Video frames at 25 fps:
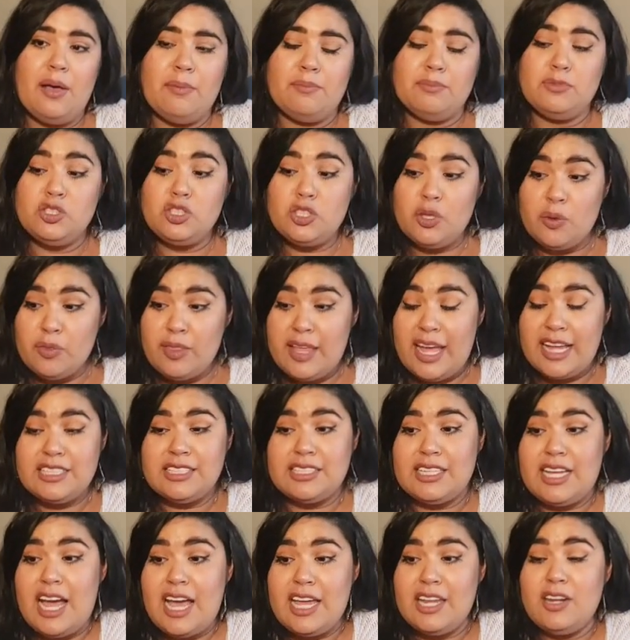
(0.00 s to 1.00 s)
So
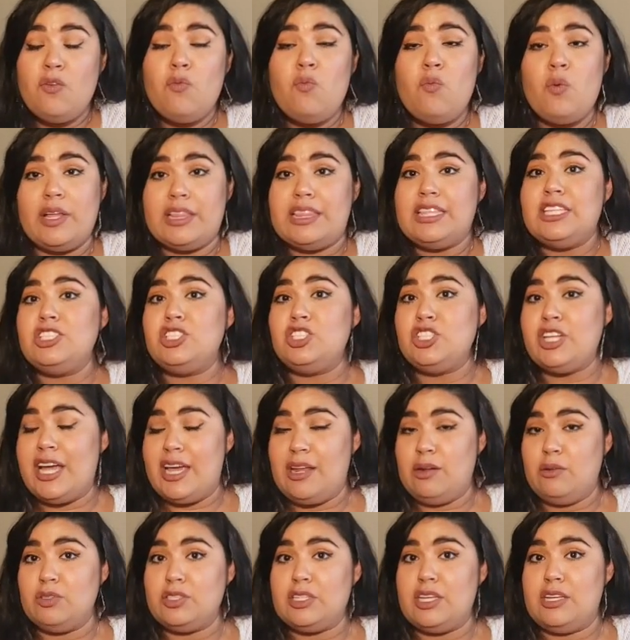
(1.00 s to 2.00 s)
that's kind of what this
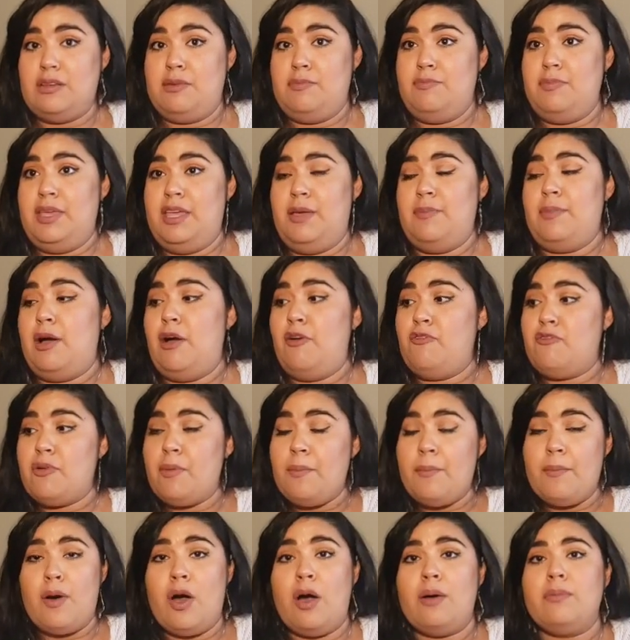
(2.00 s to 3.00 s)
channel is going to be about.
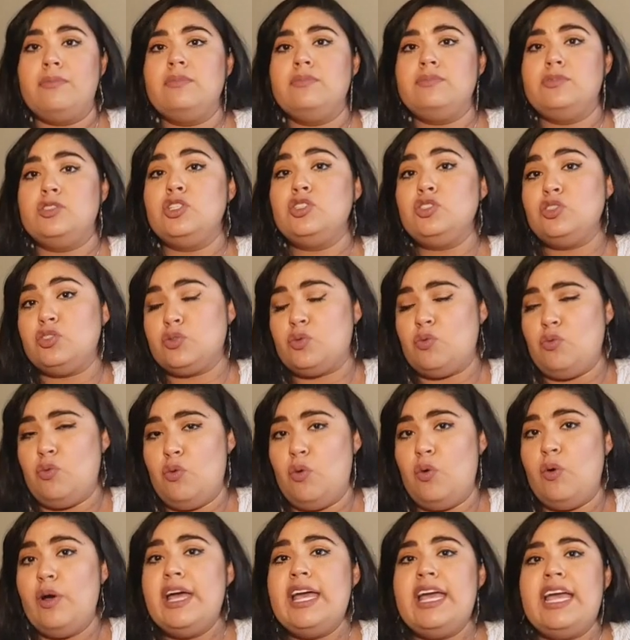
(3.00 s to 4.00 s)
From mom to
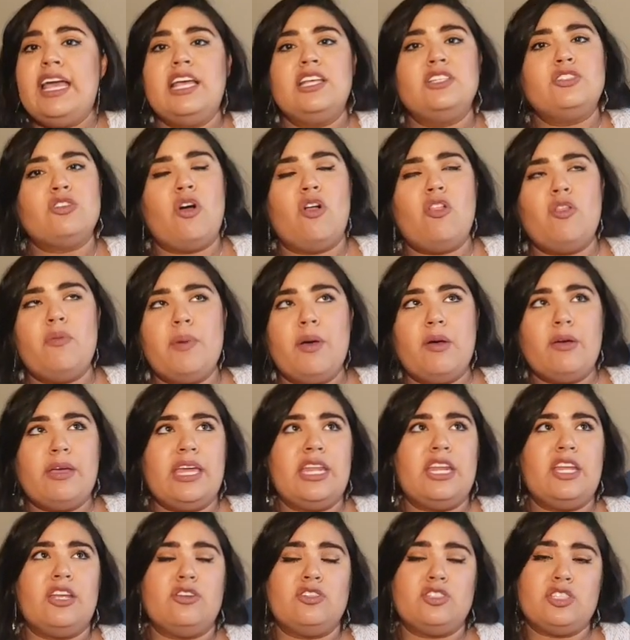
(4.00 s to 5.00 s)
school is all about
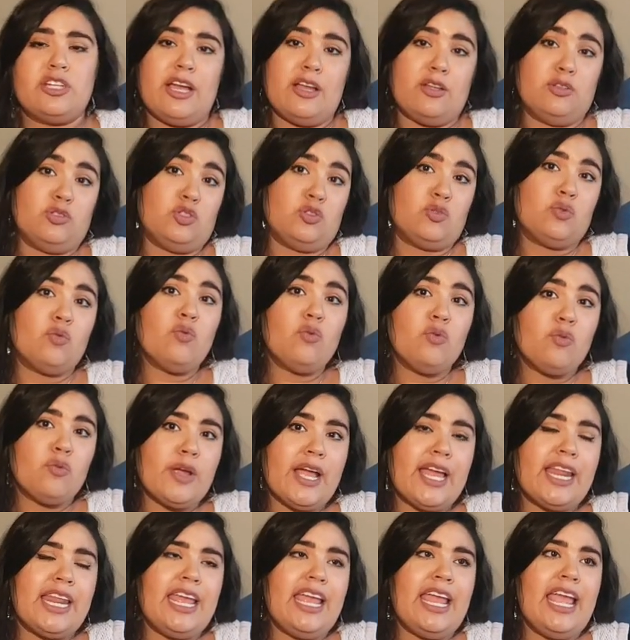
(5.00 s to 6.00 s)
getting your child school
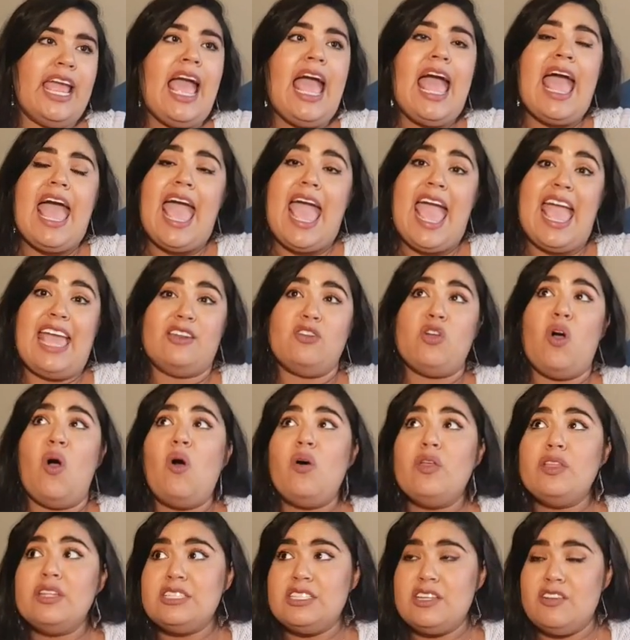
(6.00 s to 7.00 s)
ready and
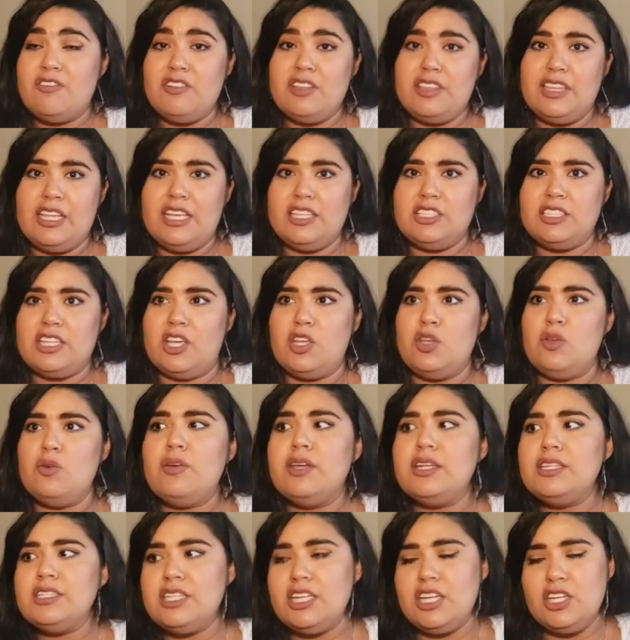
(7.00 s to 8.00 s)
all the different things that you
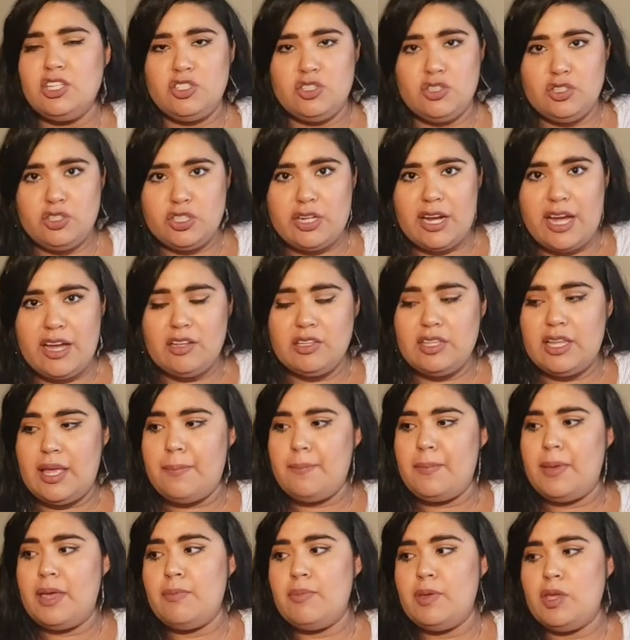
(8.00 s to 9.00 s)
can teach your child that
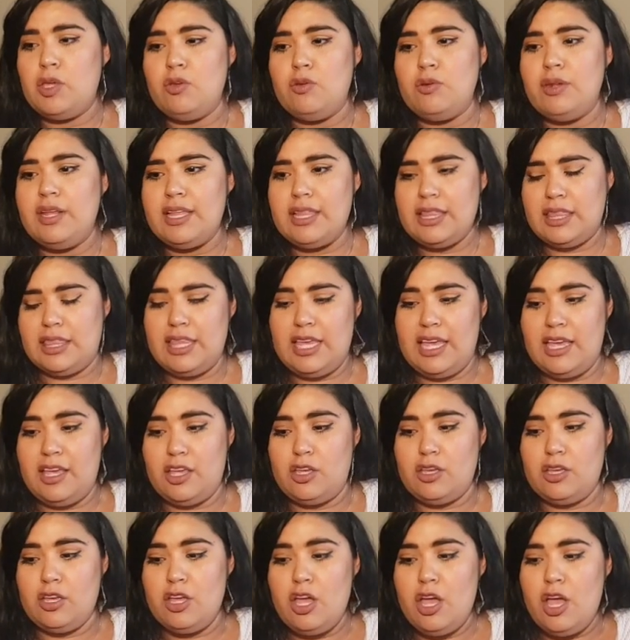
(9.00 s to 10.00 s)
maybe you didn't think,
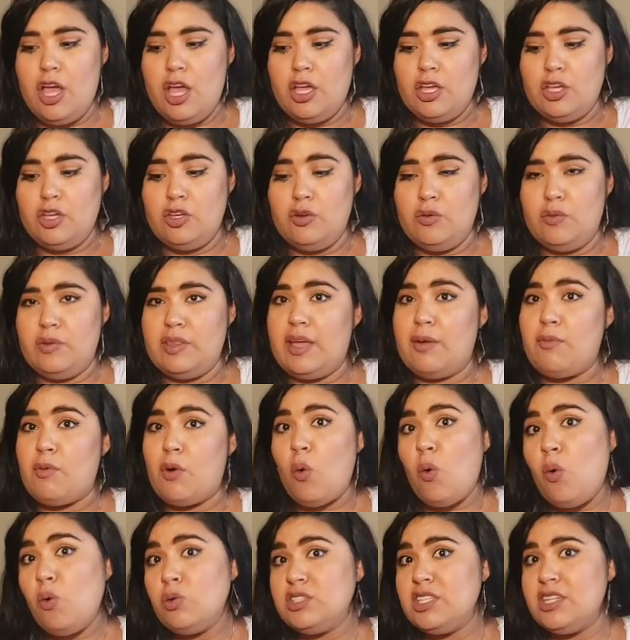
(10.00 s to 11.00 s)
you know, they were
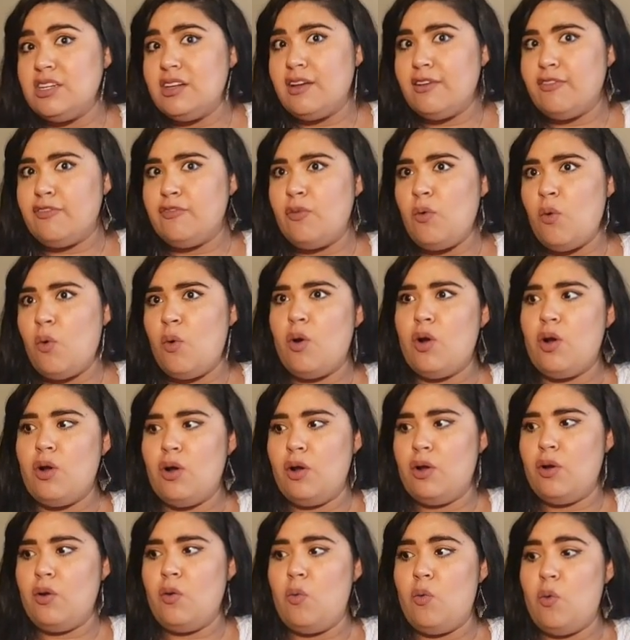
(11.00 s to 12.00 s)
old enough
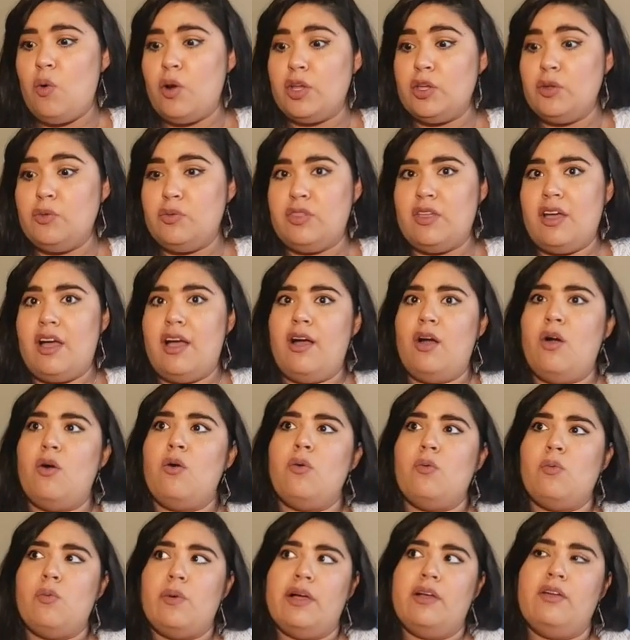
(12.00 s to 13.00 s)
for, or you thought,
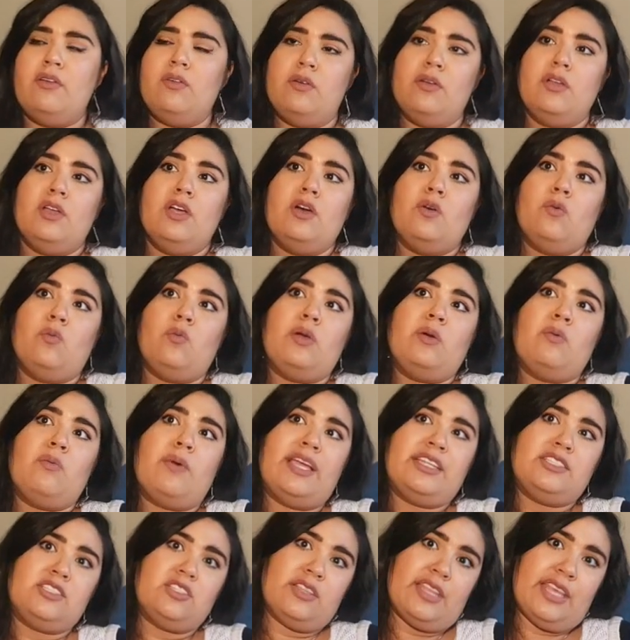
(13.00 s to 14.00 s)
oh, well, we
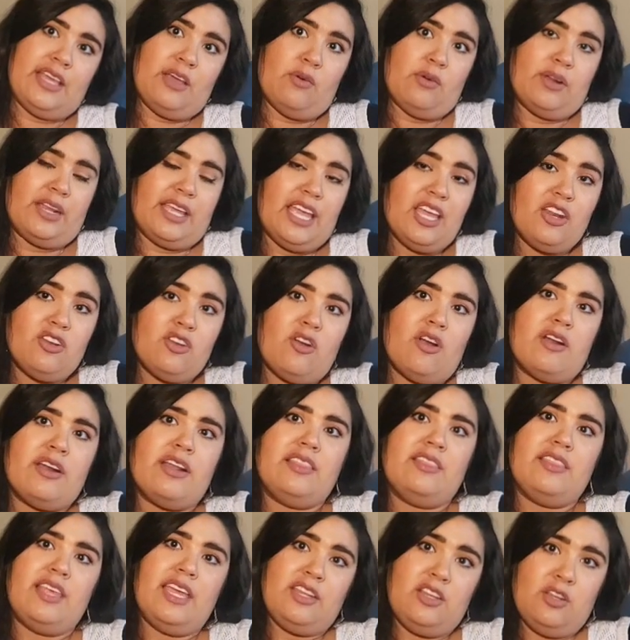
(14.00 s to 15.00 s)
wait till they go to
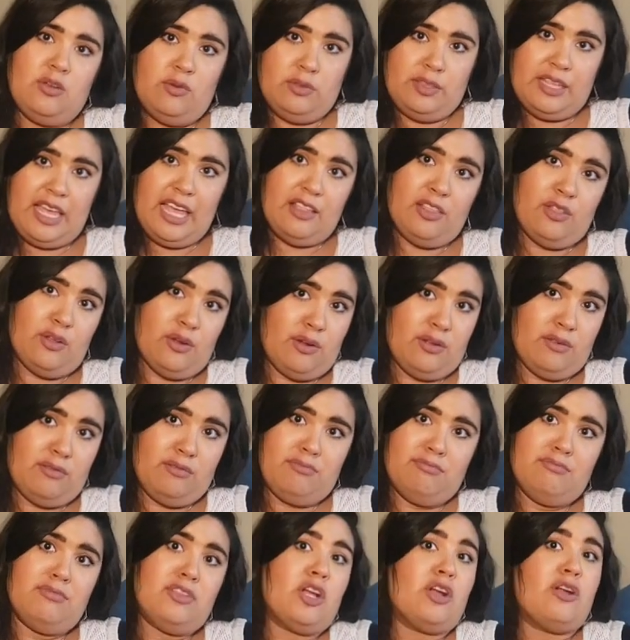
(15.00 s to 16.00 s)
kindergarten, then they
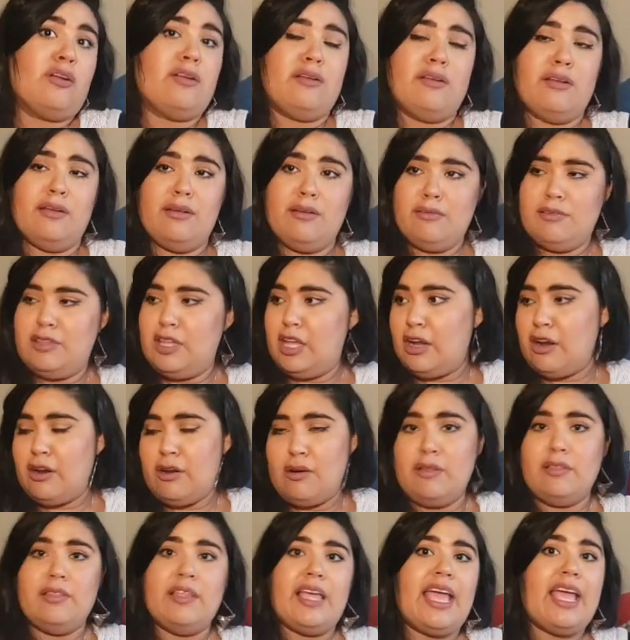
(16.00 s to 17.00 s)
learn
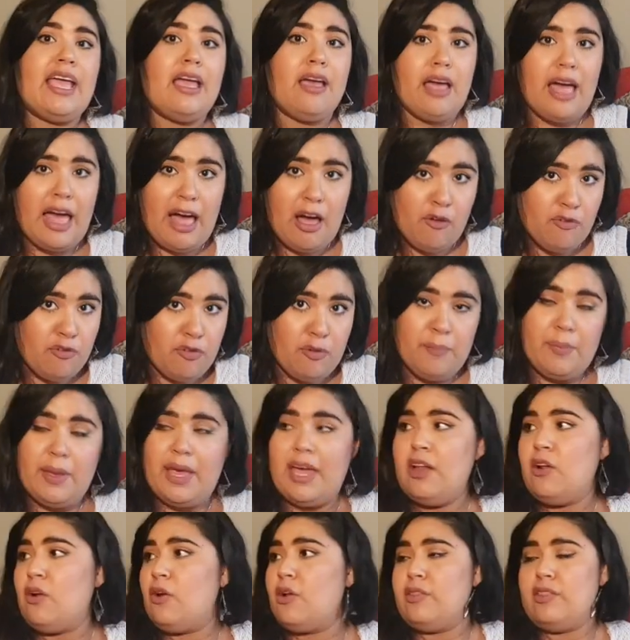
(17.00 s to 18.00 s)
their
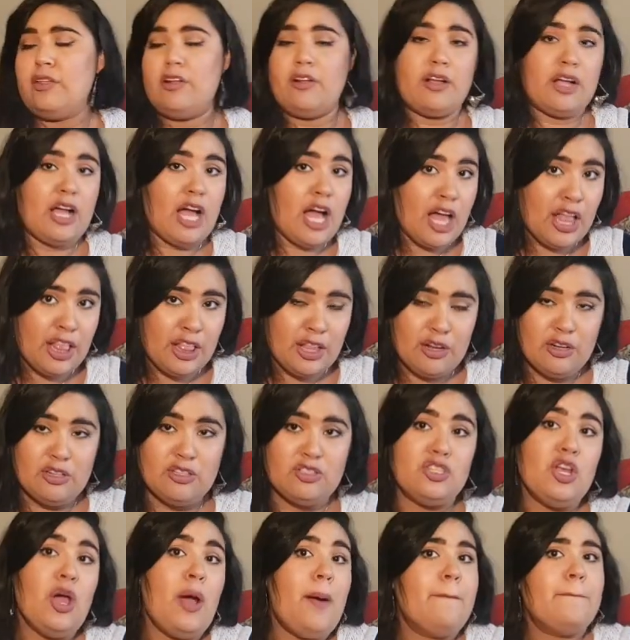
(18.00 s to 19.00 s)
alphabet or their
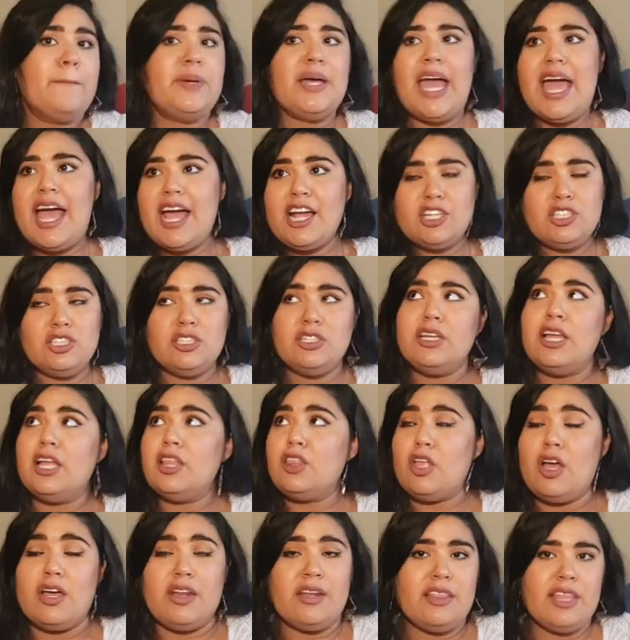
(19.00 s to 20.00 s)
colors. But actually, a
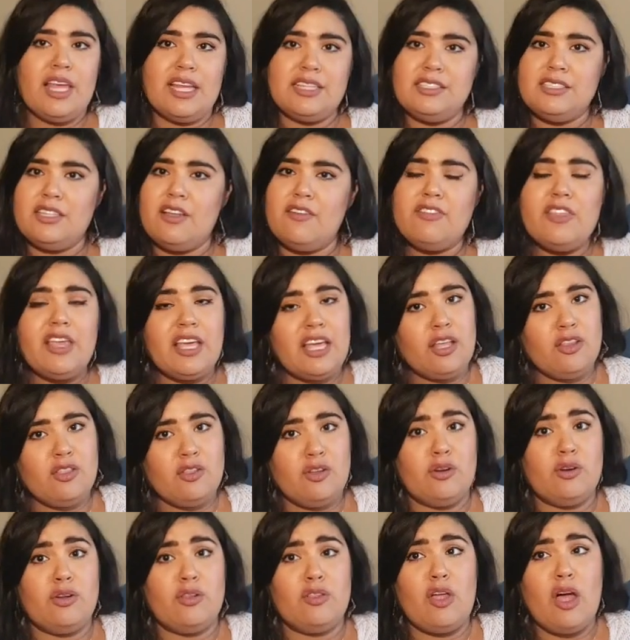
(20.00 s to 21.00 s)
lot of that stuff they can
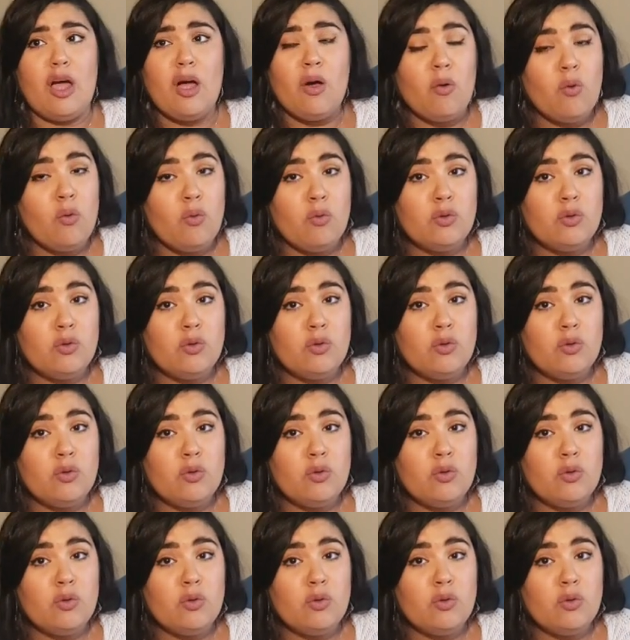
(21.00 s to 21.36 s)
learn a lot